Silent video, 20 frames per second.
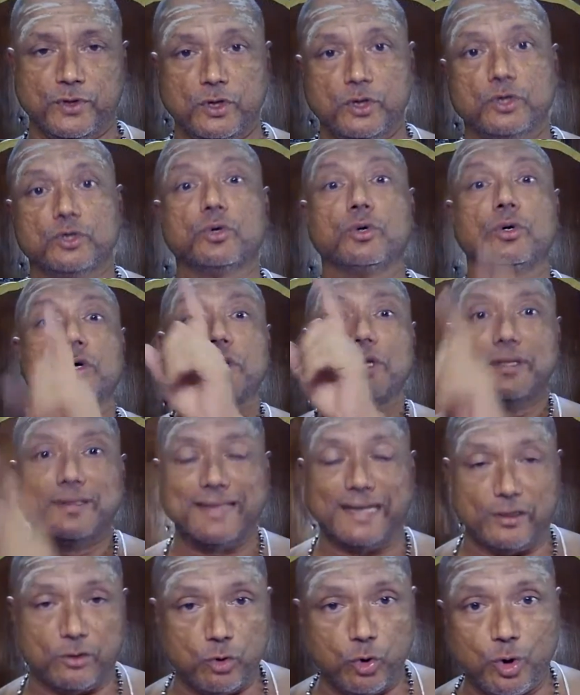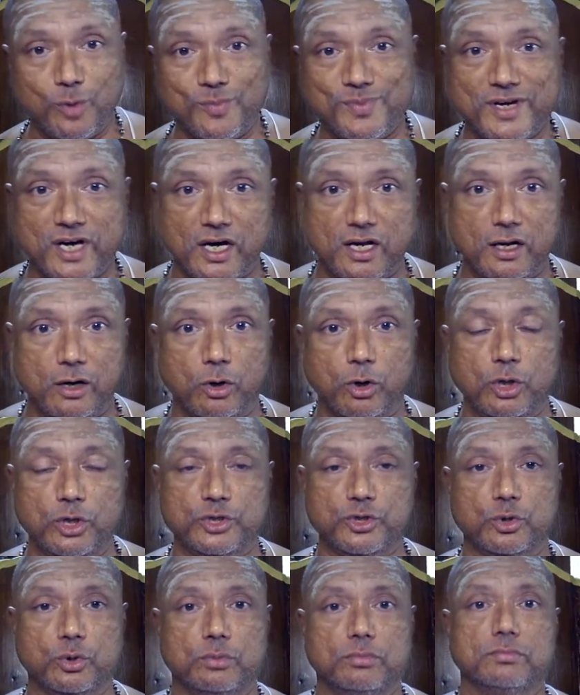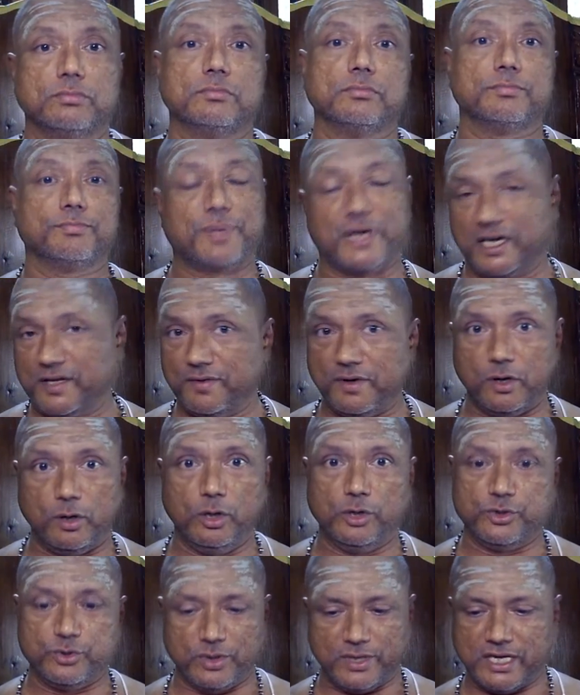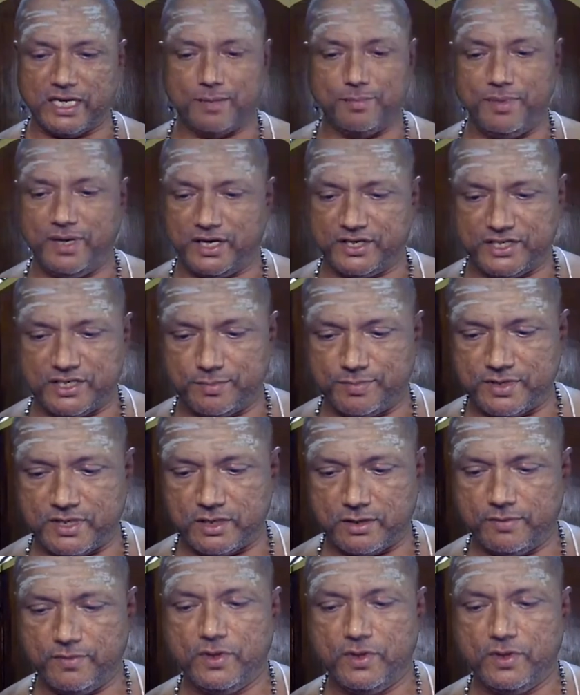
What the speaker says: So that omkara also, pranava also can be accepted.